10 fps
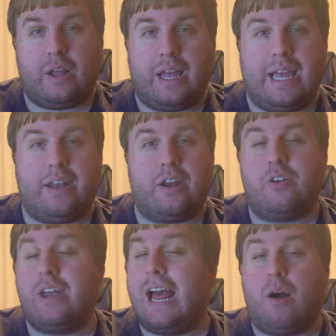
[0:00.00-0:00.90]
in
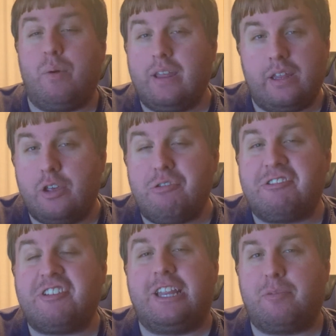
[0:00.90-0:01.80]
how it
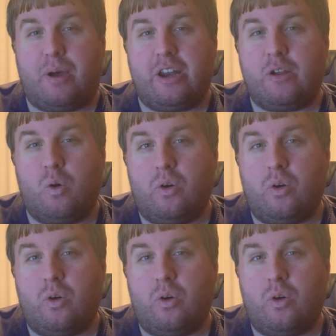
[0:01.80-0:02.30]
used its body horror.